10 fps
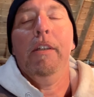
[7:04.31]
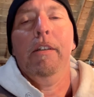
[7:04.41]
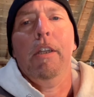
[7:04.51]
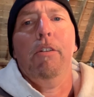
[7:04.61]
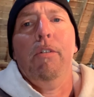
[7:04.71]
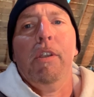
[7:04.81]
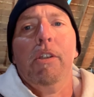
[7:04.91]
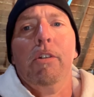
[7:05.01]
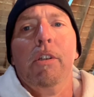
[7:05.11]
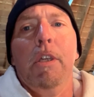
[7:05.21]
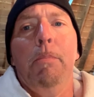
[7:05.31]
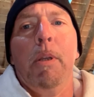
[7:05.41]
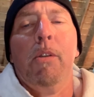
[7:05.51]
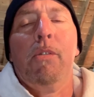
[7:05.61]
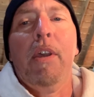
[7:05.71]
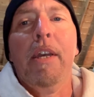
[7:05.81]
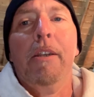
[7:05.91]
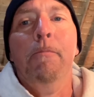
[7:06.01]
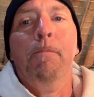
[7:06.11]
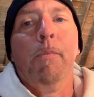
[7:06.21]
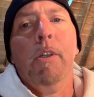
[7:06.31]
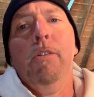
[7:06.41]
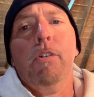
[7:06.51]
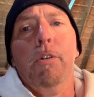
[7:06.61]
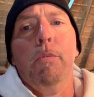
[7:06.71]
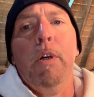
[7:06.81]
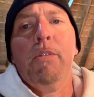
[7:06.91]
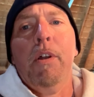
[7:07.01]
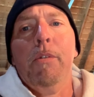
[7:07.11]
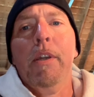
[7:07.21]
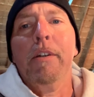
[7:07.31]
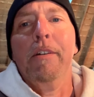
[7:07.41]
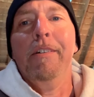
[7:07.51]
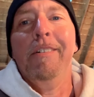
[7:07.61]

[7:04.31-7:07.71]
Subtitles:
and if you think you're going to keep it outside, it's going to rust out there.